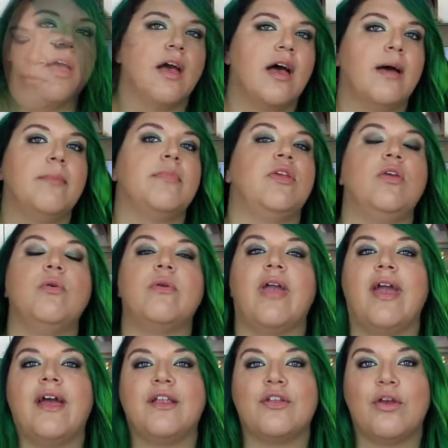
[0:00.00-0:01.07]
You
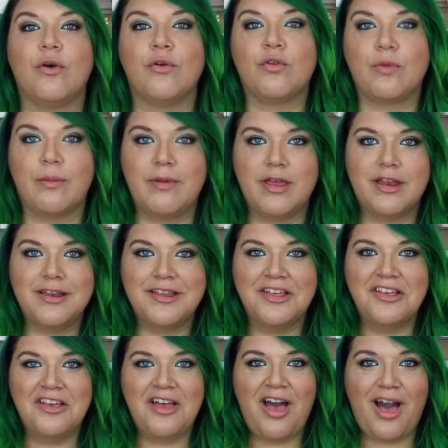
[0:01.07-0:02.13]
can't go swimming
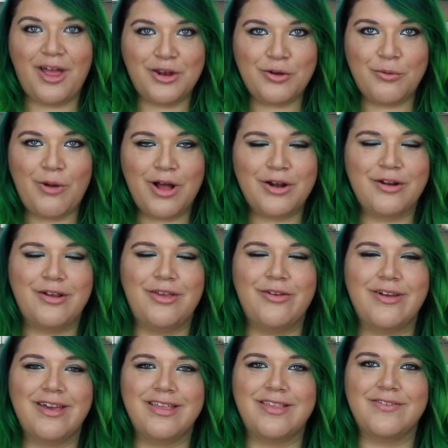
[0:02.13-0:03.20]
underwater. You
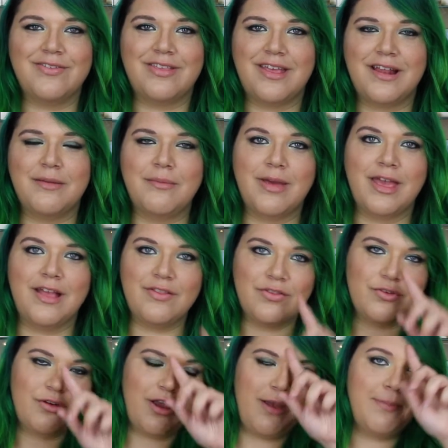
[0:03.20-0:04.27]
guys have seen on my
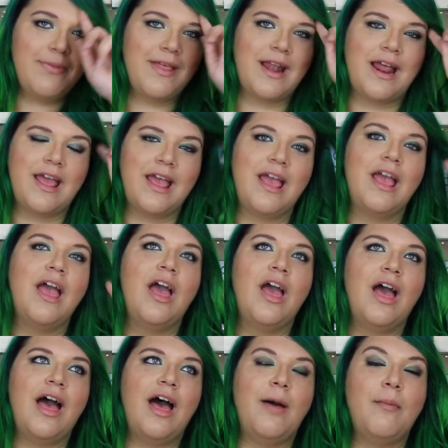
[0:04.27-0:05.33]
Instagram that I
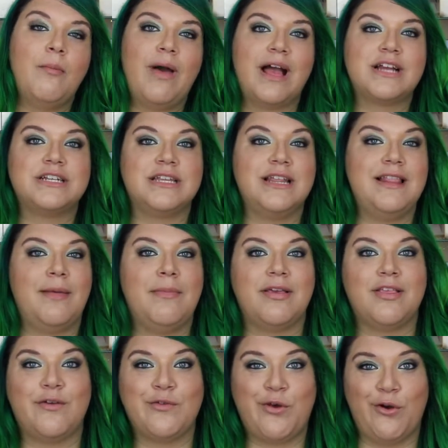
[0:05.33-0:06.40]
actually let
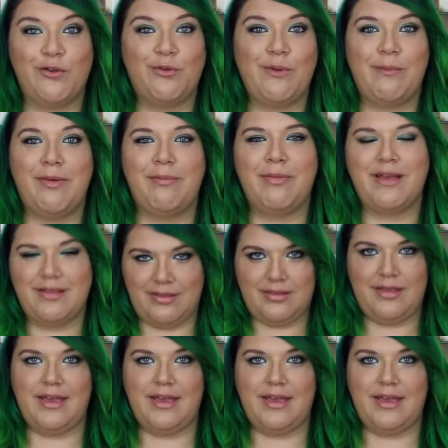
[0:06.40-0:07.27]
myself go swimming because,